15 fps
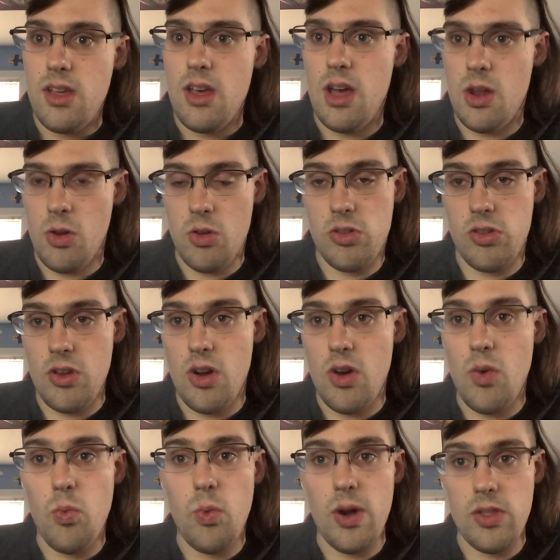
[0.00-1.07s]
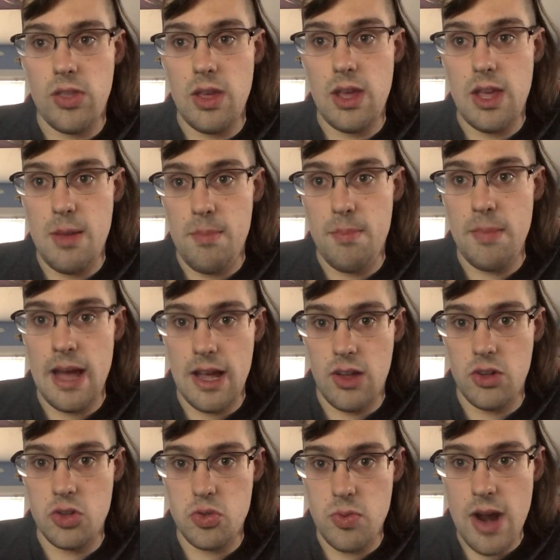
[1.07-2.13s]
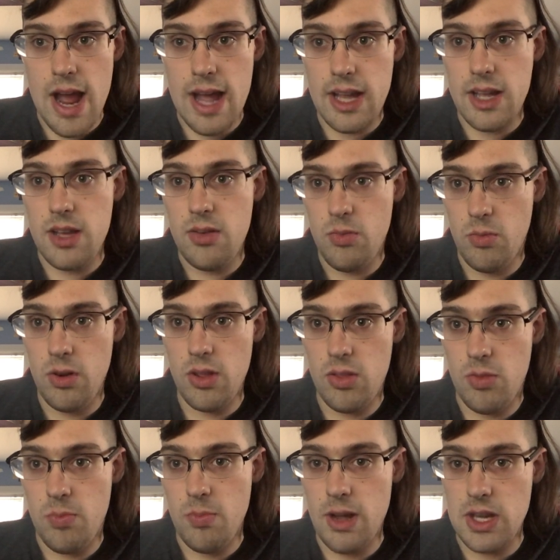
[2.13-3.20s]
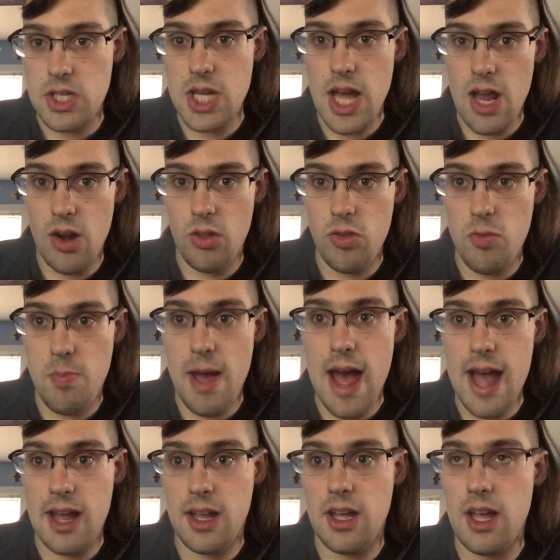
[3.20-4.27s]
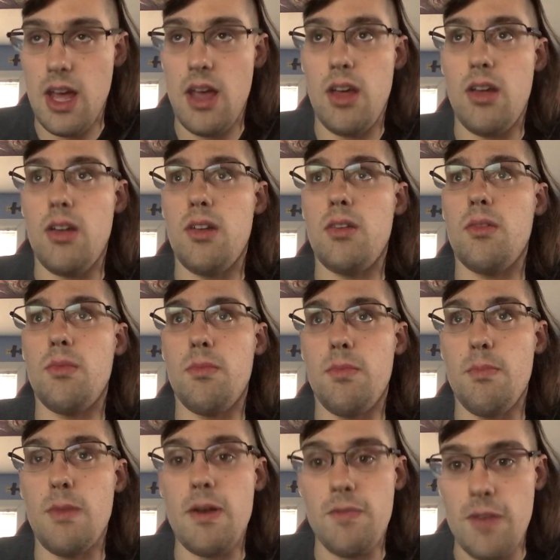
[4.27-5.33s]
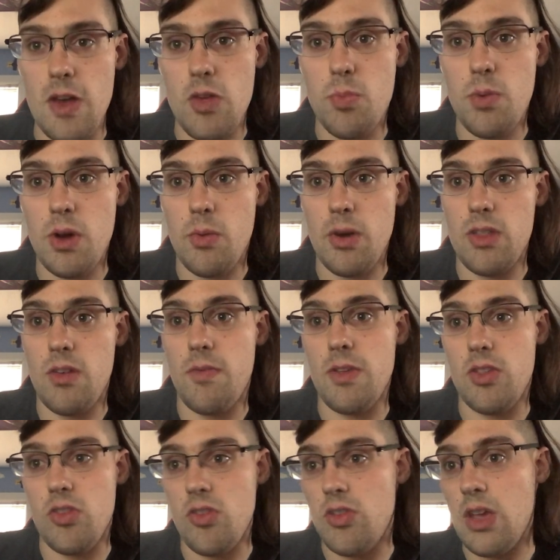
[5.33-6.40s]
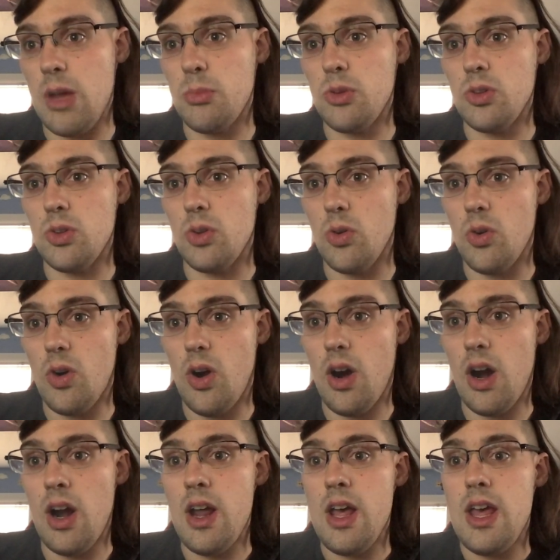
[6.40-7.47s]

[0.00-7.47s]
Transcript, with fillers: And also, once I get back on track, once my channel is back and my Facebook, whether if it's disabled or